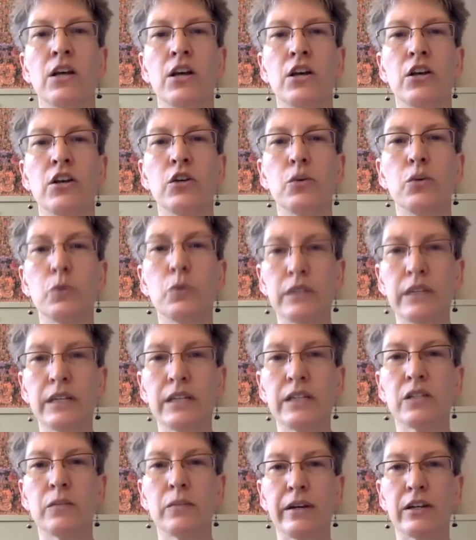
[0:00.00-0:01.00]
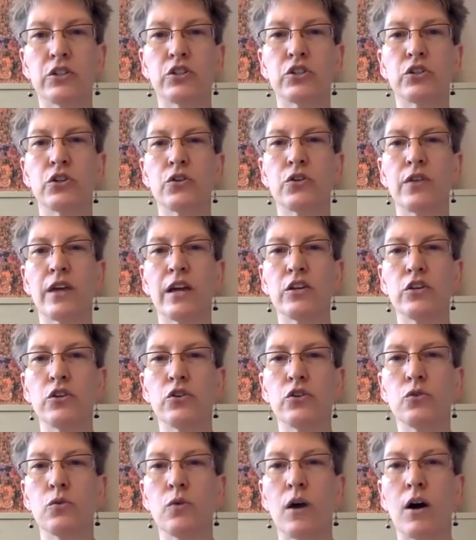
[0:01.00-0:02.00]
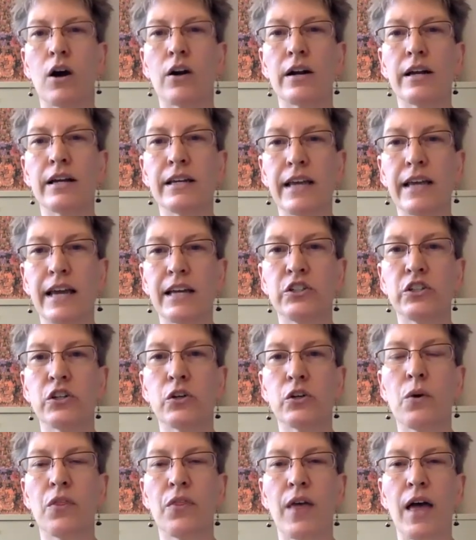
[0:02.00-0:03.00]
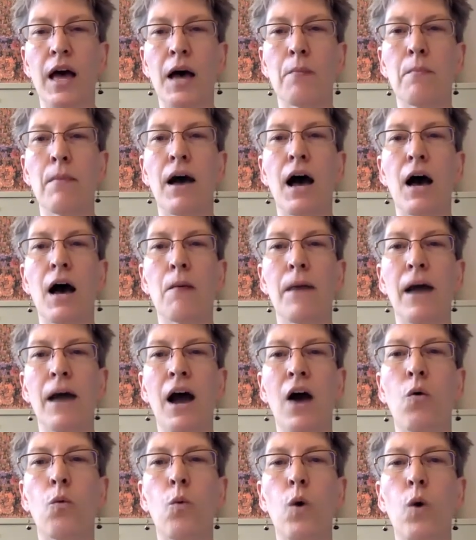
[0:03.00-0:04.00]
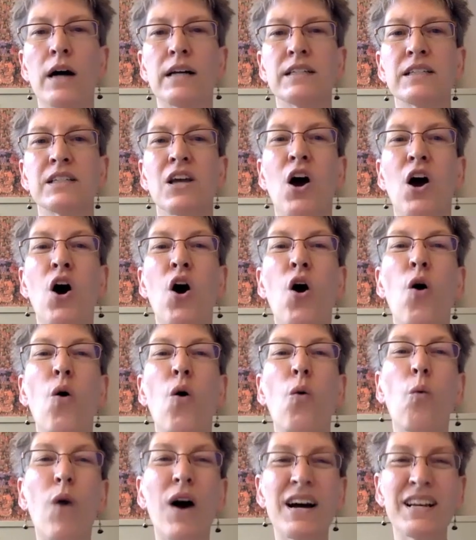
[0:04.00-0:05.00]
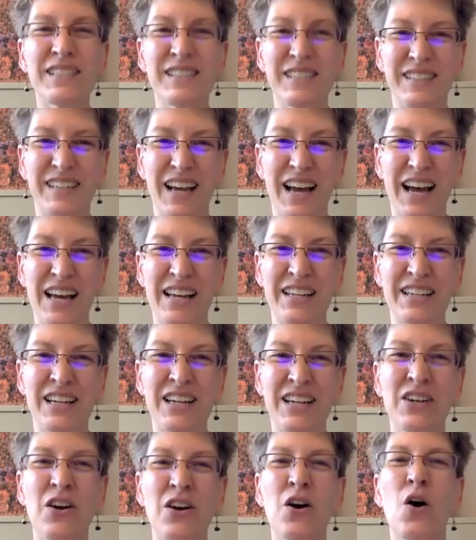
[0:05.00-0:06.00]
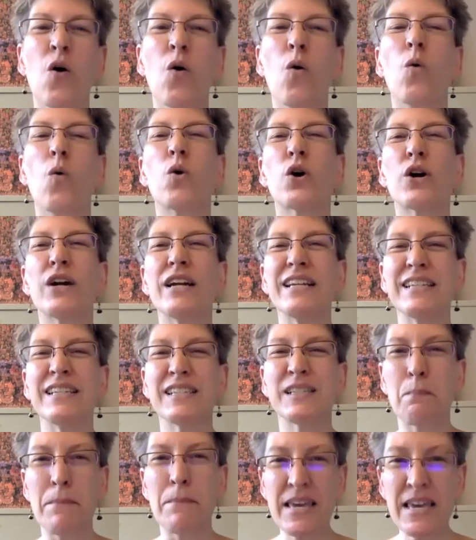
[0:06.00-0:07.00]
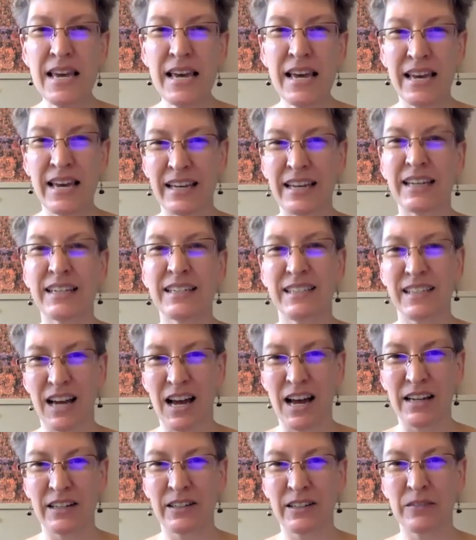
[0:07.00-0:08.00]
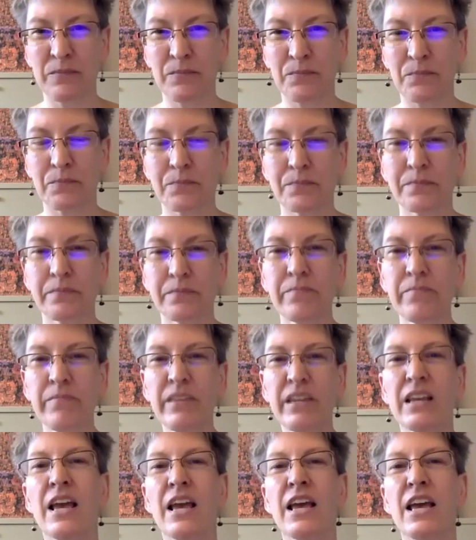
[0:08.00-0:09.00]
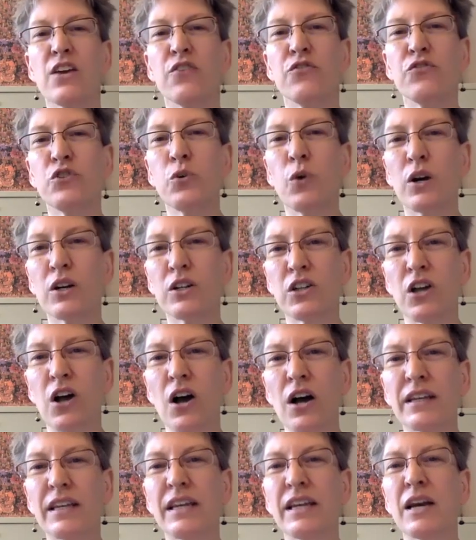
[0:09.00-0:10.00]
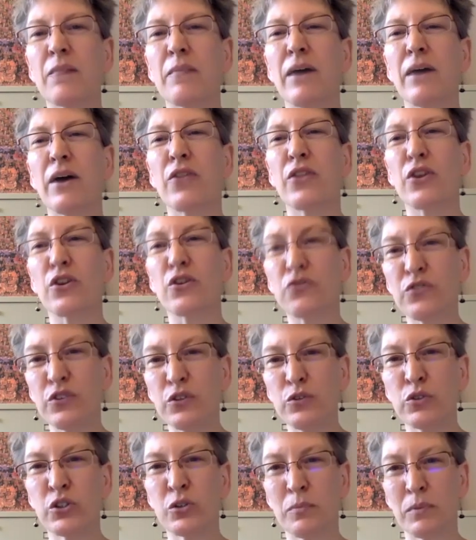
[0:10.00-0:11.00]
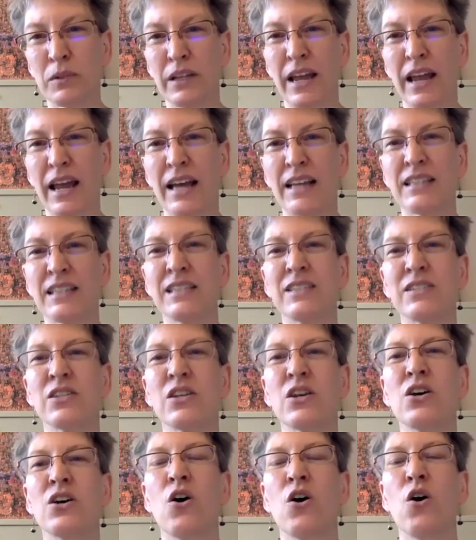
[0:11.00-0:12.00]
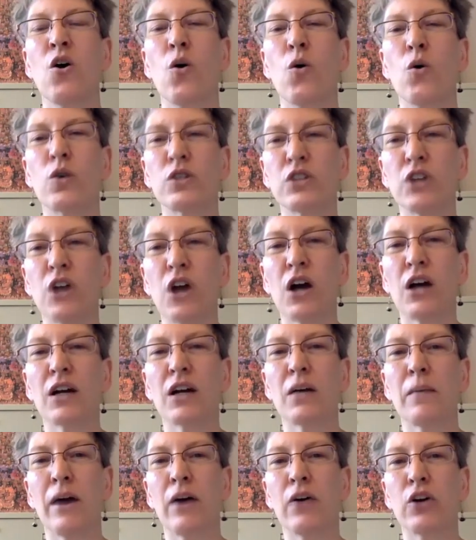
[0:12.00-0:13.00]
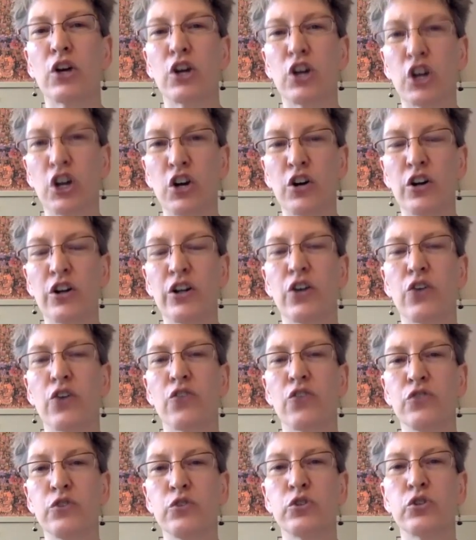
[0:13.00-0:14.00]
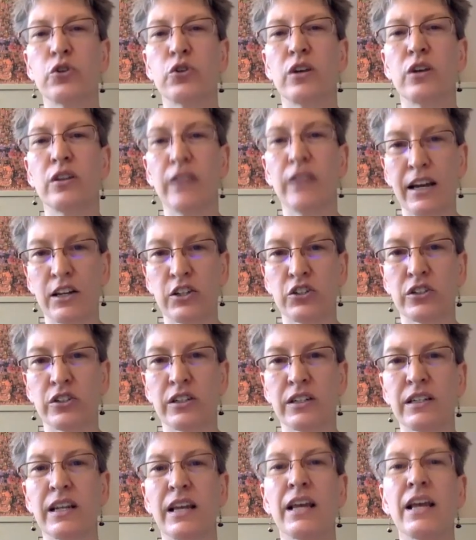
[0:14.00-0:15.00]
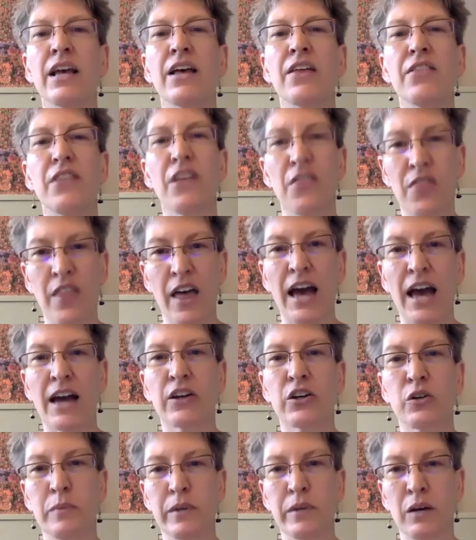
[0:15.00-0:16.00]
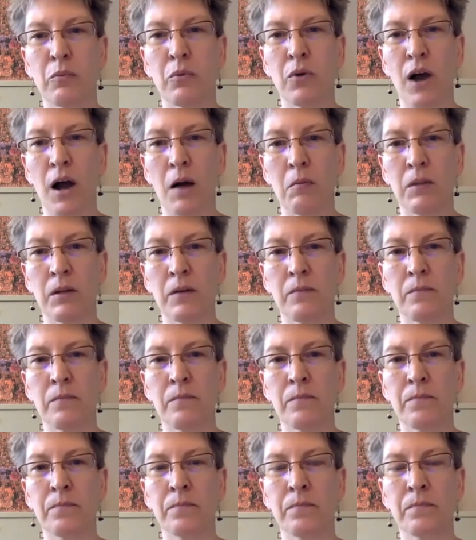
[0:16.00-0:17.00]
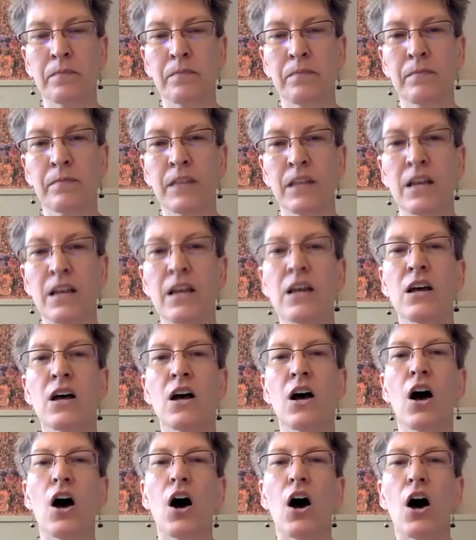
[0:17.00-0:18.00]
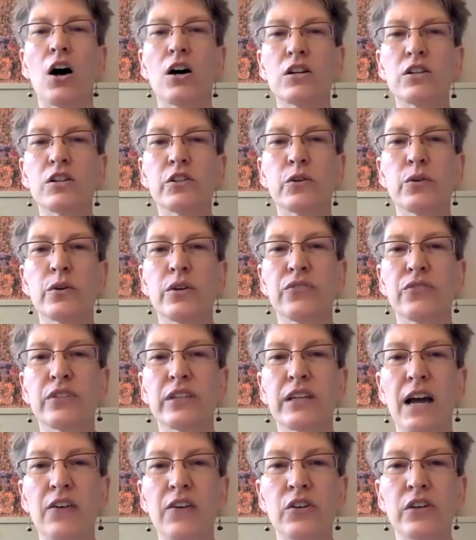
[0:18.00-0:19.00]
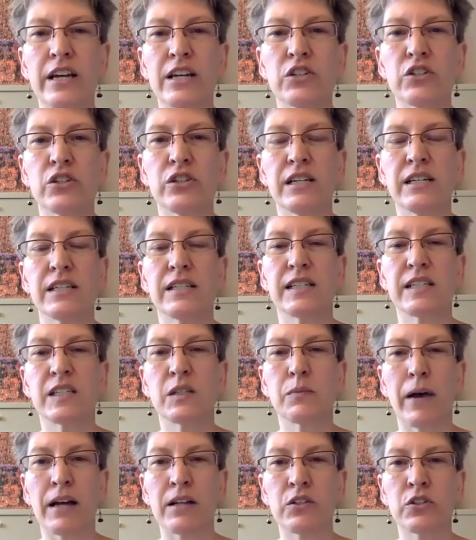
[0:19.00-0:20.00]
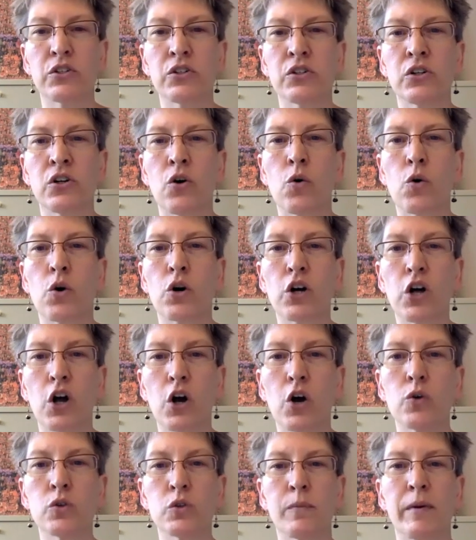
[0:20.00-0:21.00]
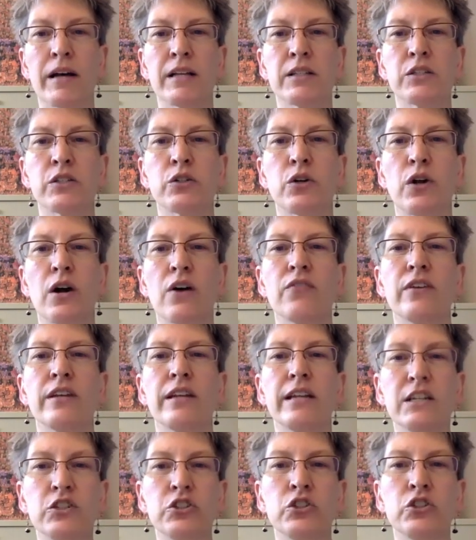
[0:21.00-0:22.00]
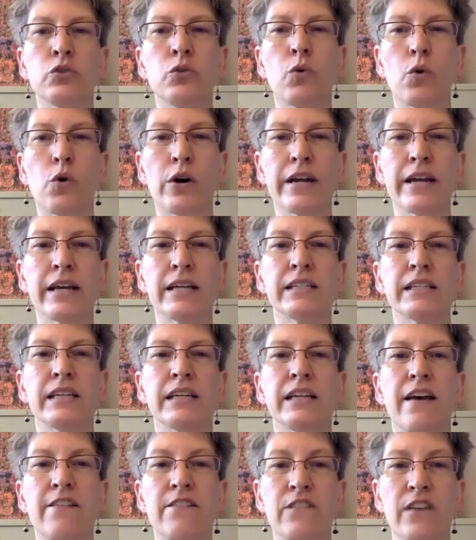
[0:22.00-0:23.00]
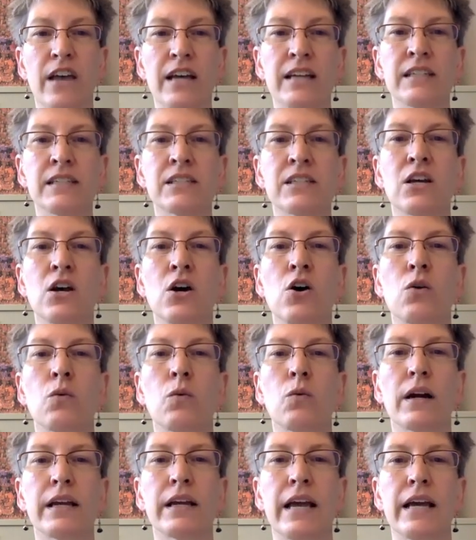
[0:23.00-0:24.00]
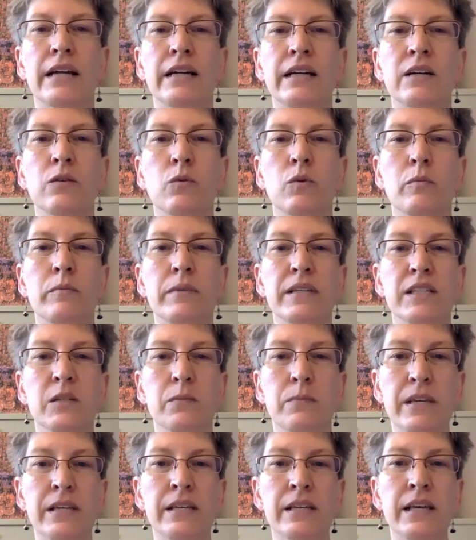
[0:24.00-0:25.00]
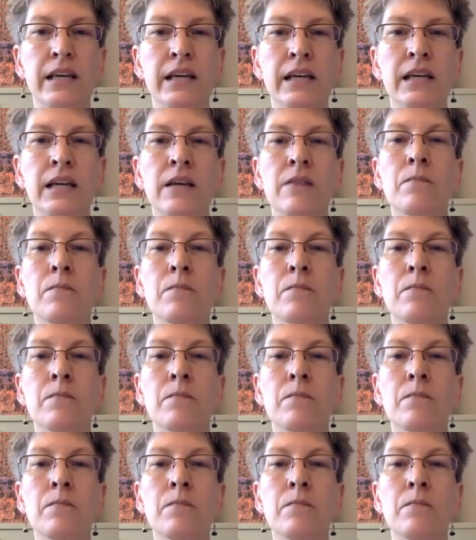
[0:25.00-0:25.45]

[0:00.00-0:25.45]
You will need to make sure that you are engaging with them about what was done or is being done. If you are talking about their future plans or talk about a current or future election, then that could be a problem. Also, if the congregation is a sponsor or co-sponsor of an issue-oriented event where a candidate will be speaking,